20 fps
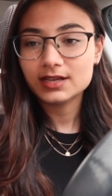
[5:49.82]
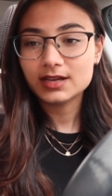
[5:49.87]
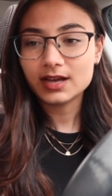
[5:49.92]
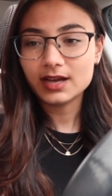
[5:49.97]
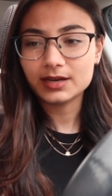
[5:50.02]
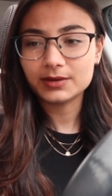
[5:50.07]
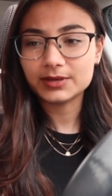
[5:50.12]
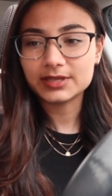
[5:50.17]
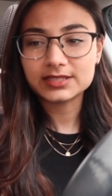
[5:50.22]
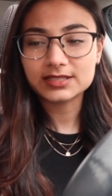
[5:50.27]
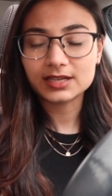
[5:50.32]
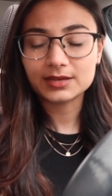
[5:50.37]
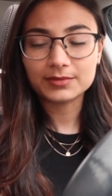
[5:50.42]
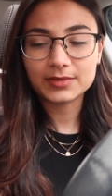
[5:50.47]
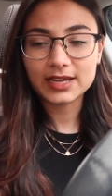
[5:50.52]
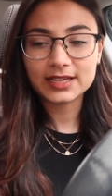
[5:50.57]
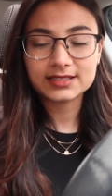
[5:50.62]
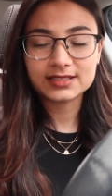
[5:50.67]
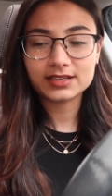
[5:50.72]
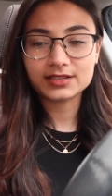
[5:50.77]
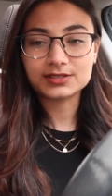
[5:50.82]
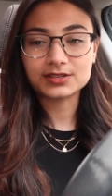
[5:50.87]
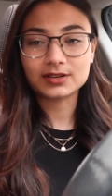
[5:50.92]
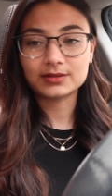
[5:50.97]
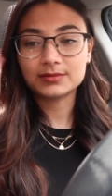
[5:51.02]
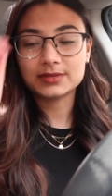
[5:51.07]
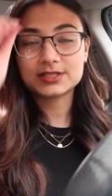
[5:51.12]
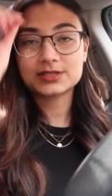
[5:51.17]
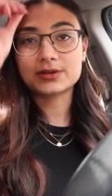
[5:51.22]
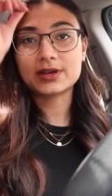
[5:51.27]
anyways um ac is
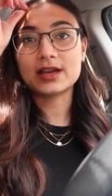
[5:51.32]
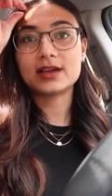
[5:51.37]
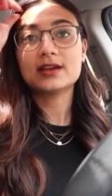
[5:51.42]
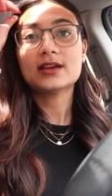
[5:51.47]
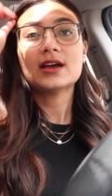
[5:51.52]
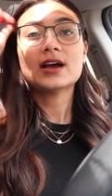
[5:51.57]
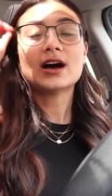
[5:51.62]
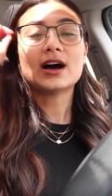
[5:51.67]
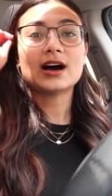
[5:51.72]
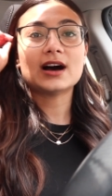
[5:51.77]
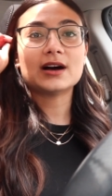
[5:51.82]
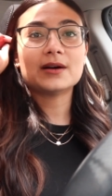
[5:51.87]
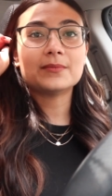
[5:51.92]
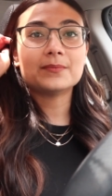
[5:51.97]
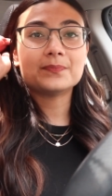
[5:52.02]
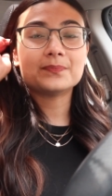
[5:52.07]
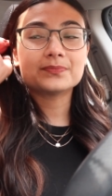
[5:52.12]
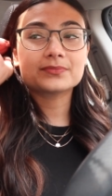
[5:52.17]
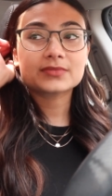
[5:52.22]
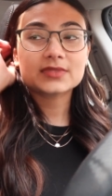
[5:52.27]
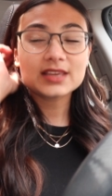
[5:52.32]
on it's okay um